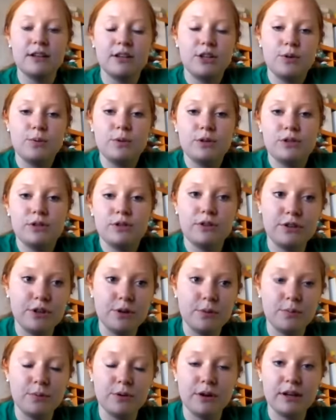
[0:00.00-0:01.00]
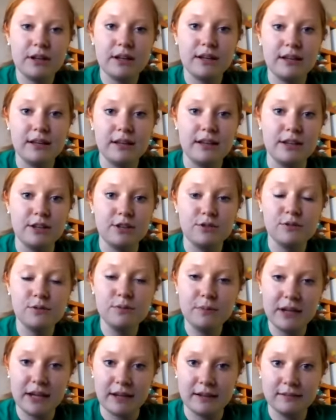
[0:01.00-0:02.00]
you would turn your book
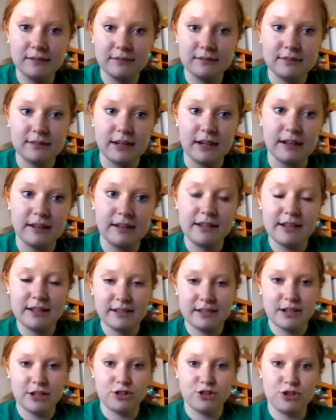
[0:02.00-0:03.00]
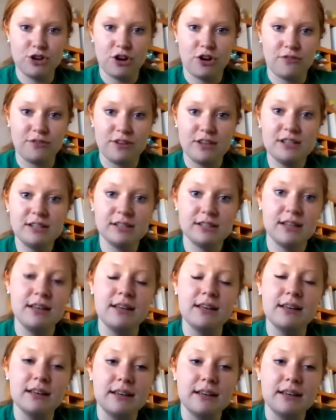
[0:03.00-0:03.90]
into me at the extension office.